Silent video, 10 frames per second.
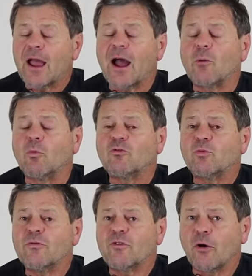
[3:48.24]
And once
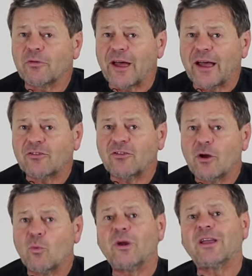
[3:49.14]
we've got that,
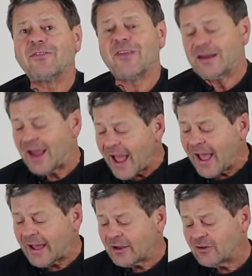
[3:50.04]
we can then
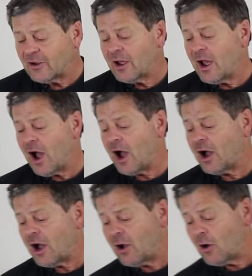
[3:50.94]
add
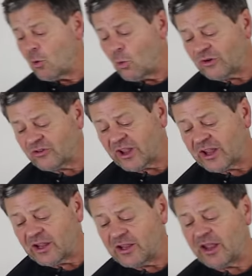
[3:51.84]
our whiskey
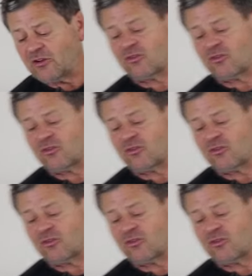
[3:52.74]
yeast